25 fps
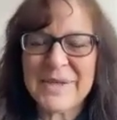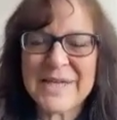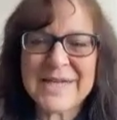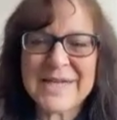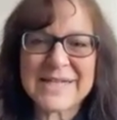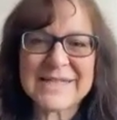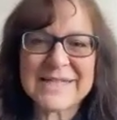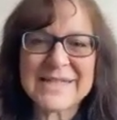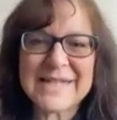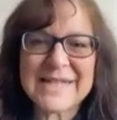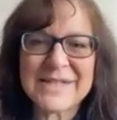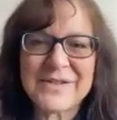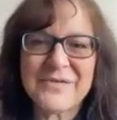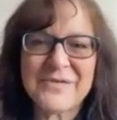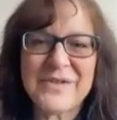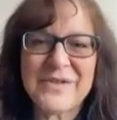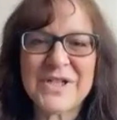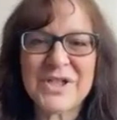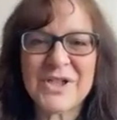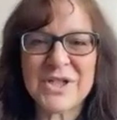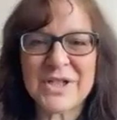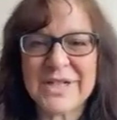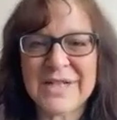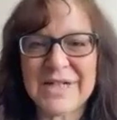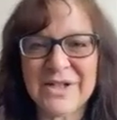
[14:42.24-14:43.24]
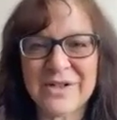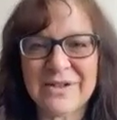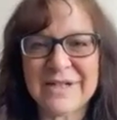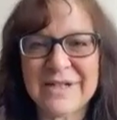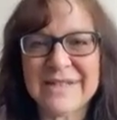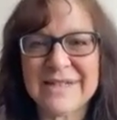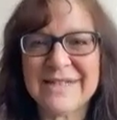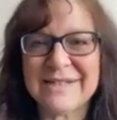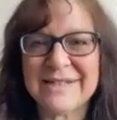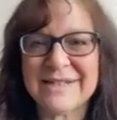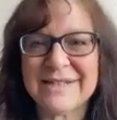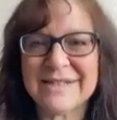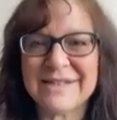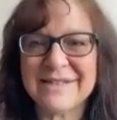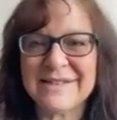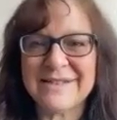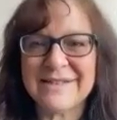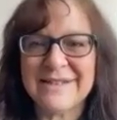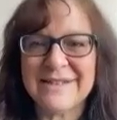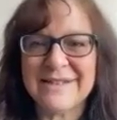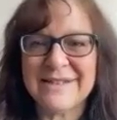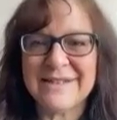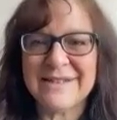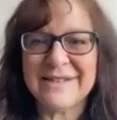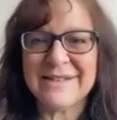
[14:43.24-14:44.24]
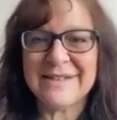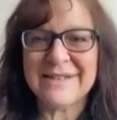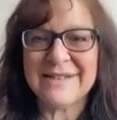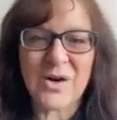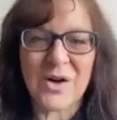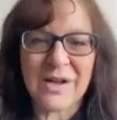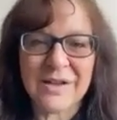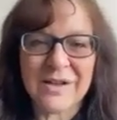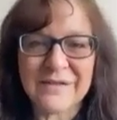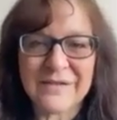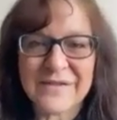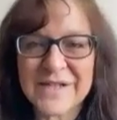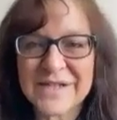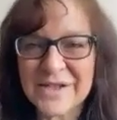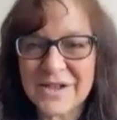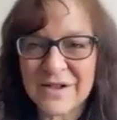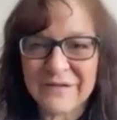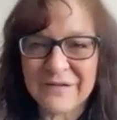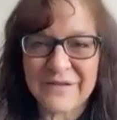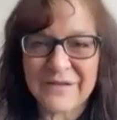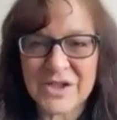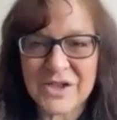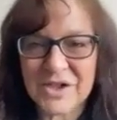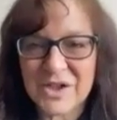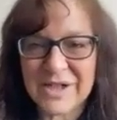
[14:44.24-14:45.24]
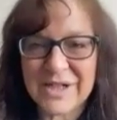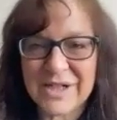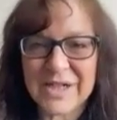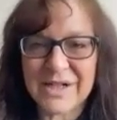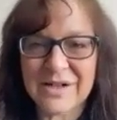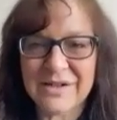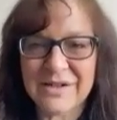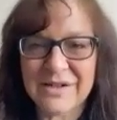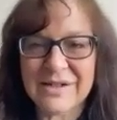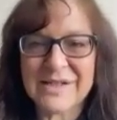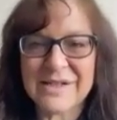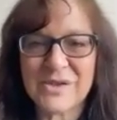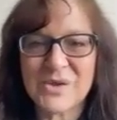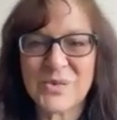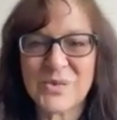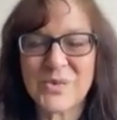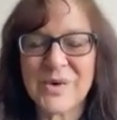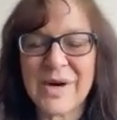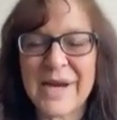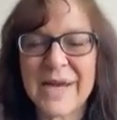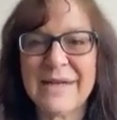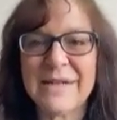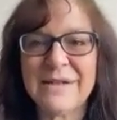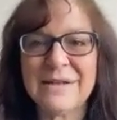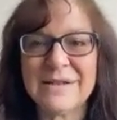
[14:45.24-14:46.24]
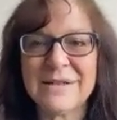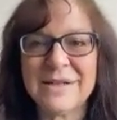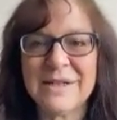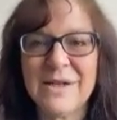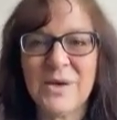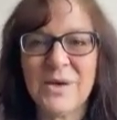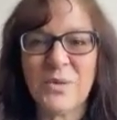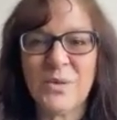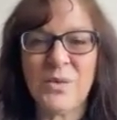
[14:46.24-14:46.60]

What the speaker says: Because as visionaries, I think all of us are visionaries, right?